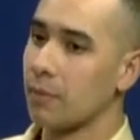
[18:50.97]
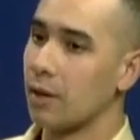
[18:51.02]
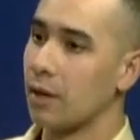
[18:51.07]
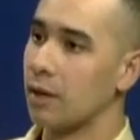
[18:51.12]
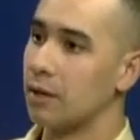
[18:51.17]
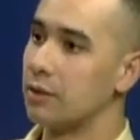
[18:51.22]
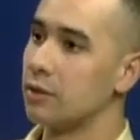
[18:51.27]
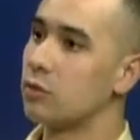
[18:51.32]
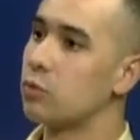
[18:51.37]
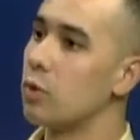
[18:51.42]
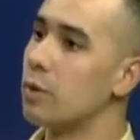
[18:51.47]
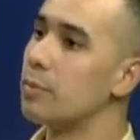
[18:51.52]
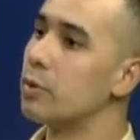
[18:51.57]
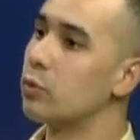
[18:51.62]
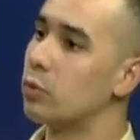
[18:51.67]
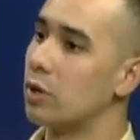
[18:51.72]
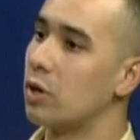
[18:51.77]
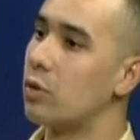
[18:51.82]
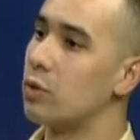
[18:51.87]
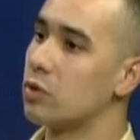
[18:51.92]
And this woman
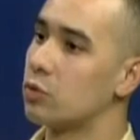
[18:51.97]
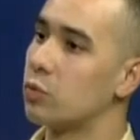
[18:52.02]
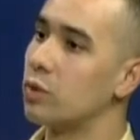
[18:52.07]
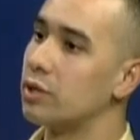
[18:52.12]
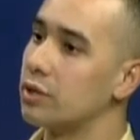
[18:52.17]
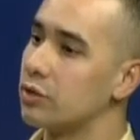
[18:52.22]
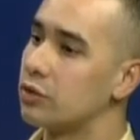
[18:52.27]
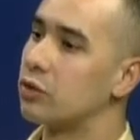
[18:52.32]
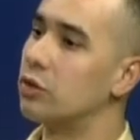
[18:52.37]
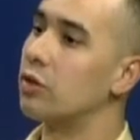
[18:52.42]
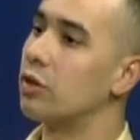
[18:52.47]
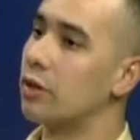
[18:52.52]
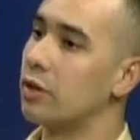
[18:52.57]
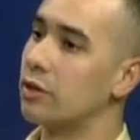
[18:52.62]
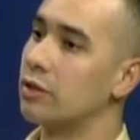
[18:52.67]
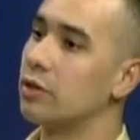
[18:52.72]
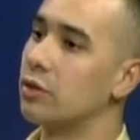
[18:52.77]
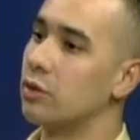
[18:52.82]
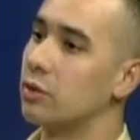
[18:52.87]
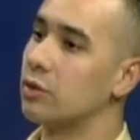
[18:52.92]
would always witness to her,
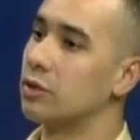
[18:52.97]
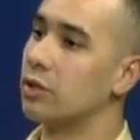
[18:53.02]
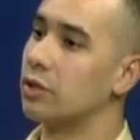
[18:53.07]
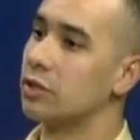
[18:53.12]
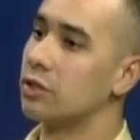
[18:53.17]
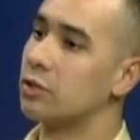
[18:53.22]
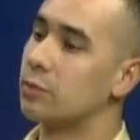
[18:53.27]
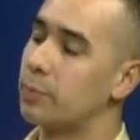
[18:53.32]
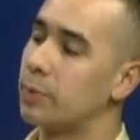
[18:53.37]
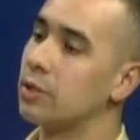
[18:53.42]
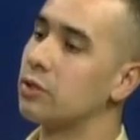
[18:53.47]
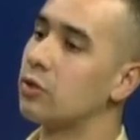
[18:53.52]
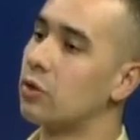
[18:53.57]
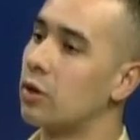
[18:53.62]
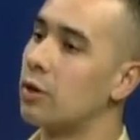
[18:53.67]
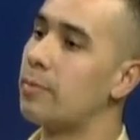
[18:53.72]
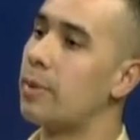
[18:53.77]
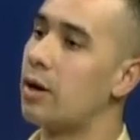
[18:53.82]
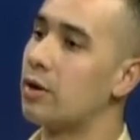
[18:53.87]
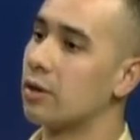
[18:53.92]
you know, yeah. and, speak to
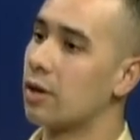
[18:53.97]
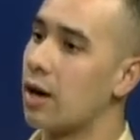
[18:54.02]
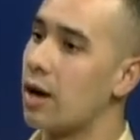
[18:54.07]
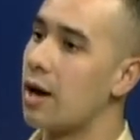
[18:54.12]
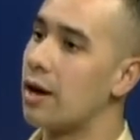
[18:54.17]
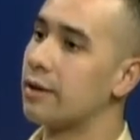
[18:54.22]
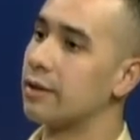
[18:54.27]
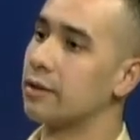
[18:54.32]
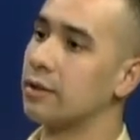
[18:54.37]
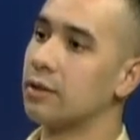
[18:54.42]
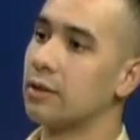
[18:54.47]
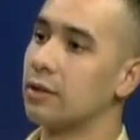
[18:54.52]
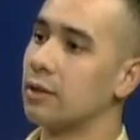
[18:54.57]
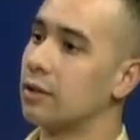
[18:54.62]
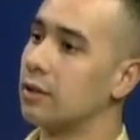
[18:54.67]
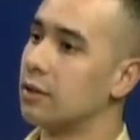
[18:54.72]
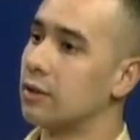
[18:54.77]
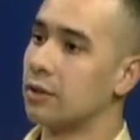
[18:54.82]
her about God, and yeah.